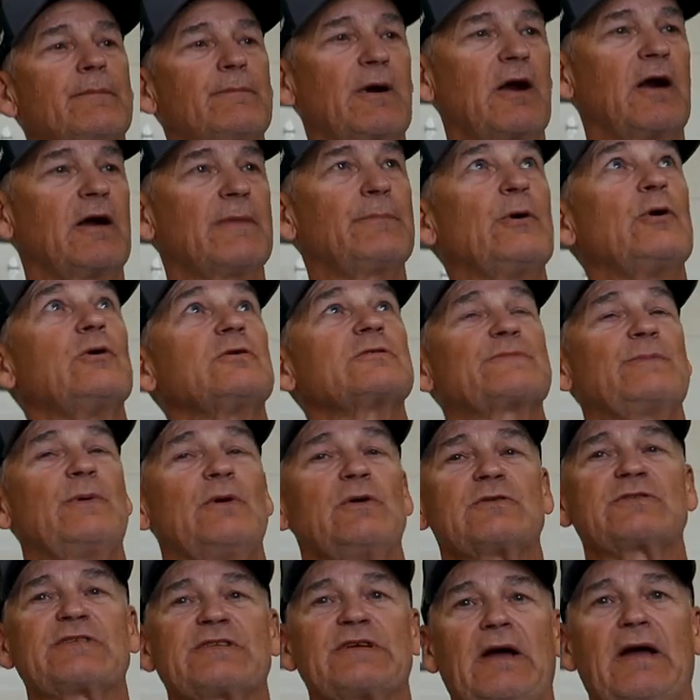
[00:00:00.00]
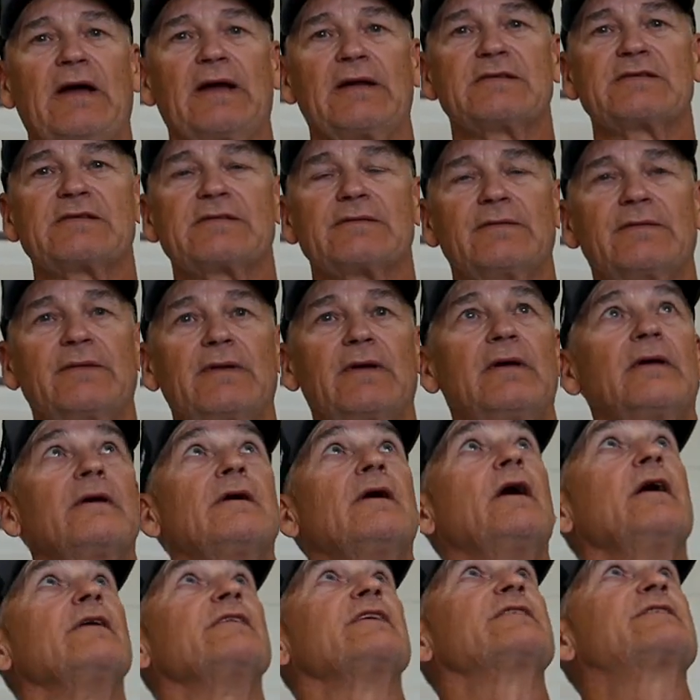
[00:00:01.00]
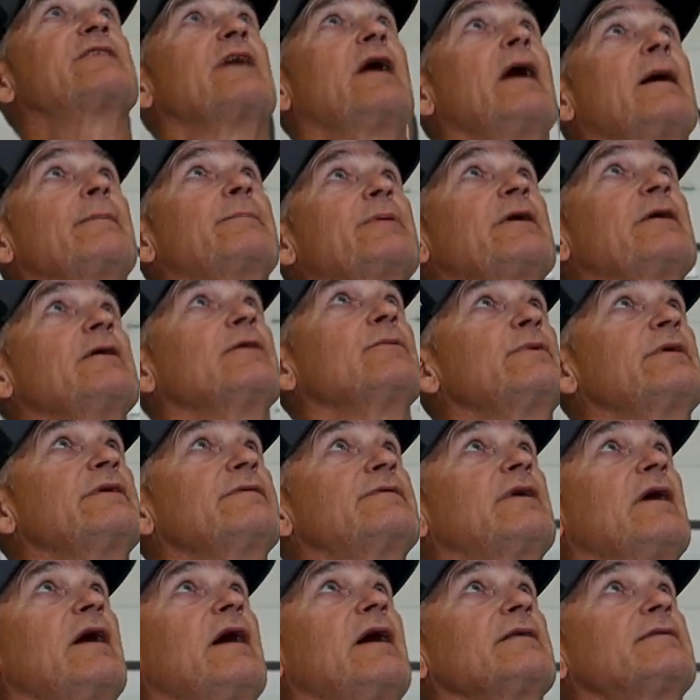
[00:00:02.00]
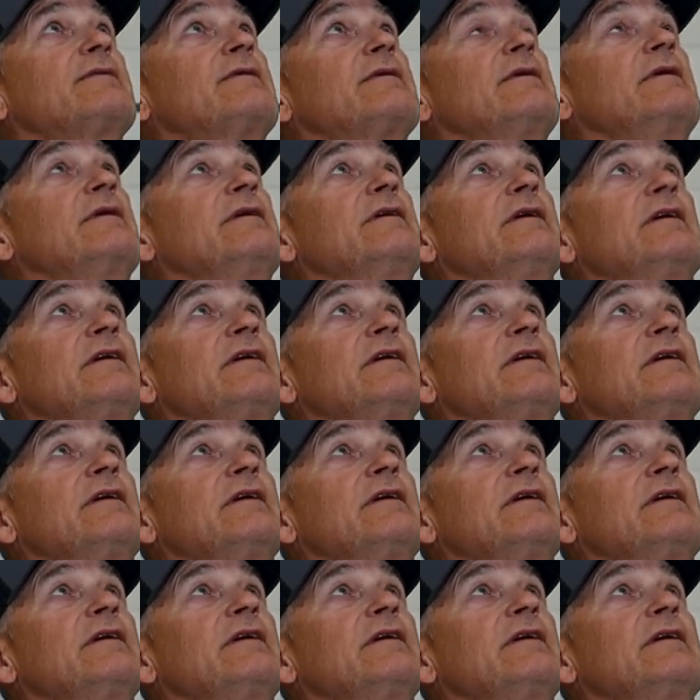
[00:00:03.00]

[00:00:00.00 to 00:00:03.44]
Power poles both sides. On the top here, we've got the